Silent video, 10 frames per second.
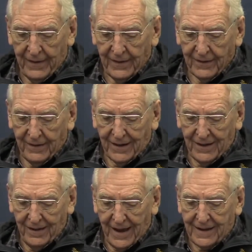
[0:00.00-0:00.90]

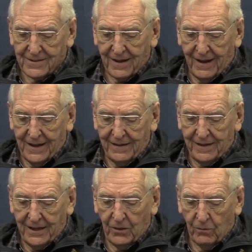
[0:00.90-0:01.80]
Garcolac's
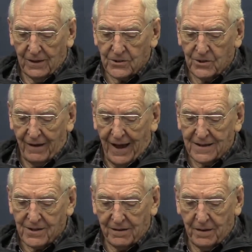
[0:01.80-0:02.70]
idea was to
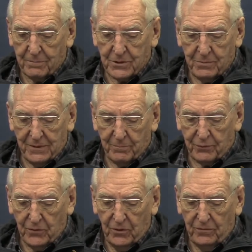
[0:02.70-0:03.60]
ask clubs to
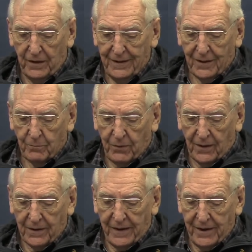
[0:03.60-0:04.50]
improve
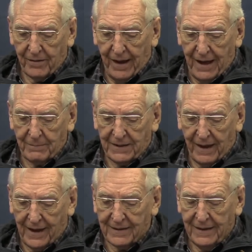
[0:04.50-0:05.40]
pollinator
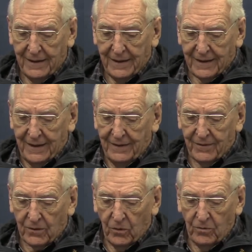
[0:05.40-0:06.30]
habitat in
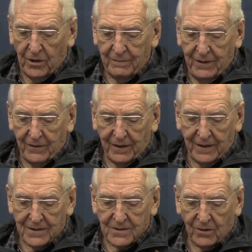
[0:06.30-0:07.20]
their own
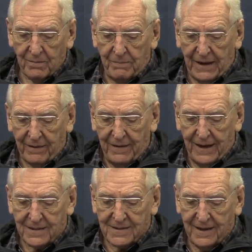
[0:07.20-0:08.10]
communities, or better
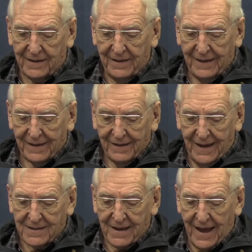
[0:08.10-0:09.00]
yet said,
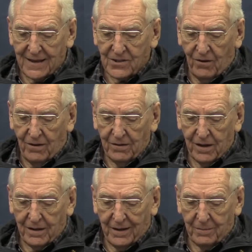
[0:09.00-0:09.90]
let's ask all the
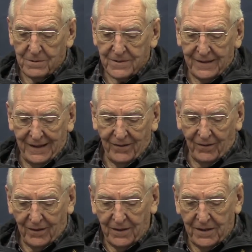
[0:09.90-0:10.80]
clubs in
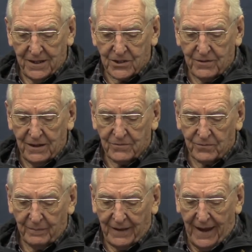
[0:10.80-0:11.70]
all the districts
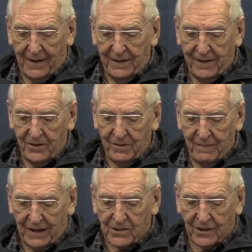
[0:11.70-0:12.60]
from Canada to
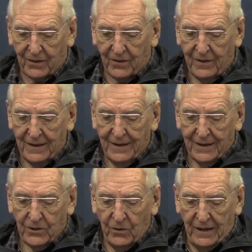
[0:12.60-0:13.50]
Mexico
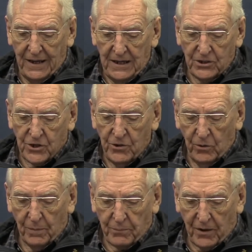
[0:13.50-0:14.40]
to each
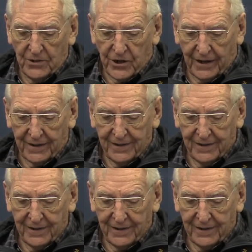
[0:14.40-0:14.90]
do a project.